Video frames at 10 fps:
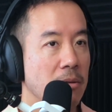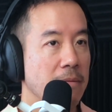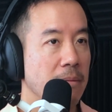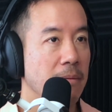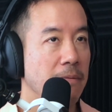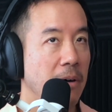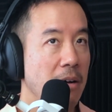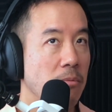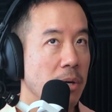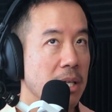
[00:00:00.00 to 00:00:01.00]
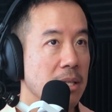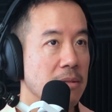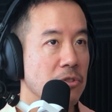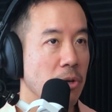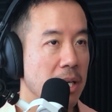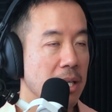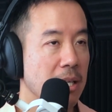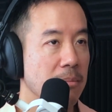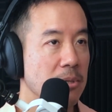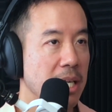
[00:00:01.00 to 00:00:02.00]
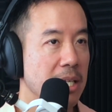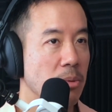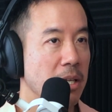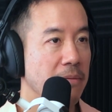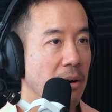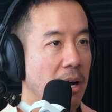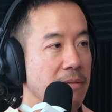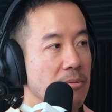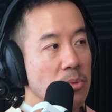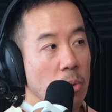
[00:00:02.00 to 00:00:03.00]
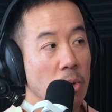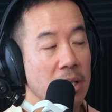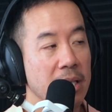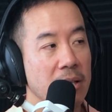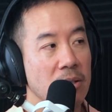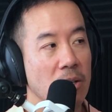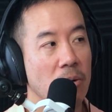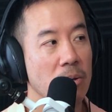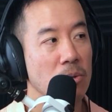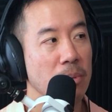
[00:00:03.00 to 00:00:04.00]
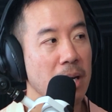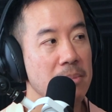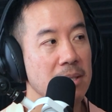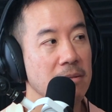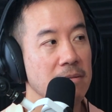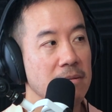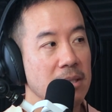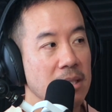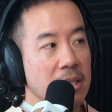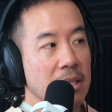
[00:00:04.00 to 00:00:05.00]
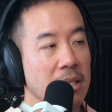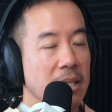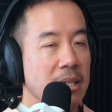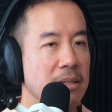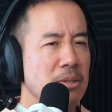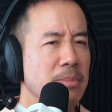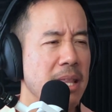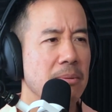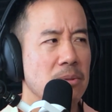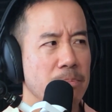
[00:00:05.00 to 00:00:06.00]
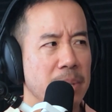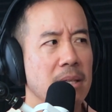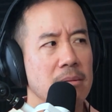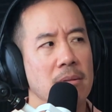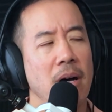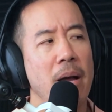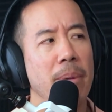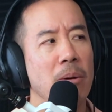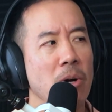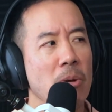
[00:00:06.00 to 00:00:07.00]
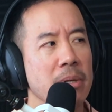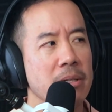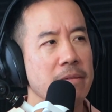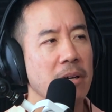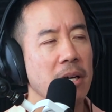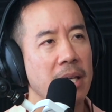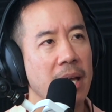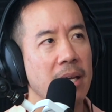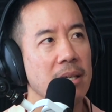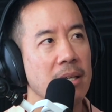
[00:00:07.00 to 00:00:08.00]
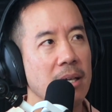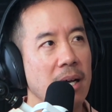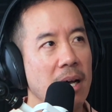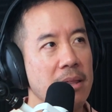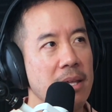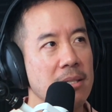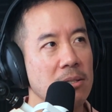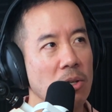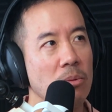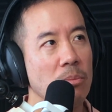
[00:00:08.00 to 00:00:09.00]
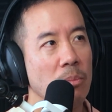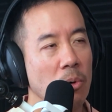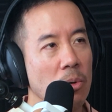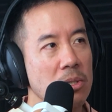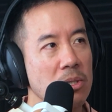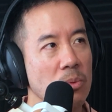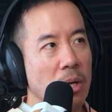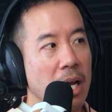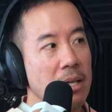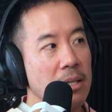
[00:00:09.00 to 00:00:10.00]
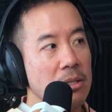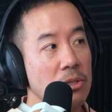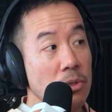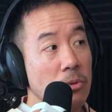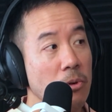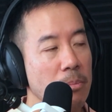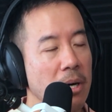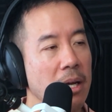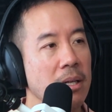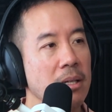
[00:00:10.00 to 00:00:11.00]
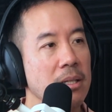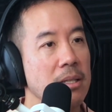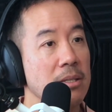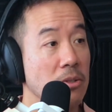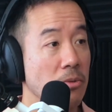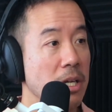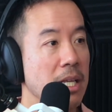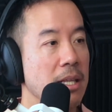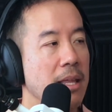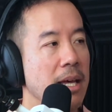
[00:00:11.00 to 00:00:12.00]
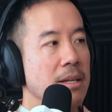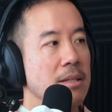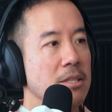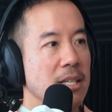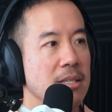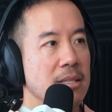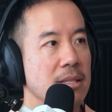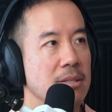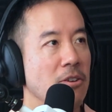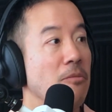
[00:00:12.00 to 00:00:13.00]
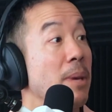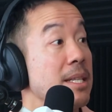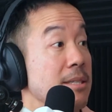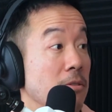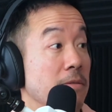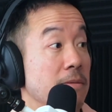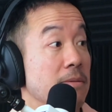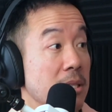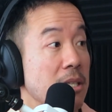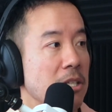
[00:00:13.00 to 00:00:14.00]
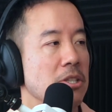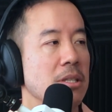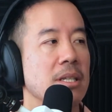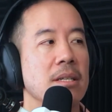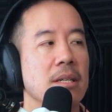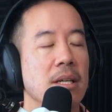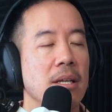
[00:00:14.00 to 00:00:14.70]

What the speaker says: And on 5 weeks of treating him, day 25, he was walking down the corridor by himself. And to me, that was a big light bulb moment of, okay, there's a lot more to what I can do with my degree than just serve myself, essentially.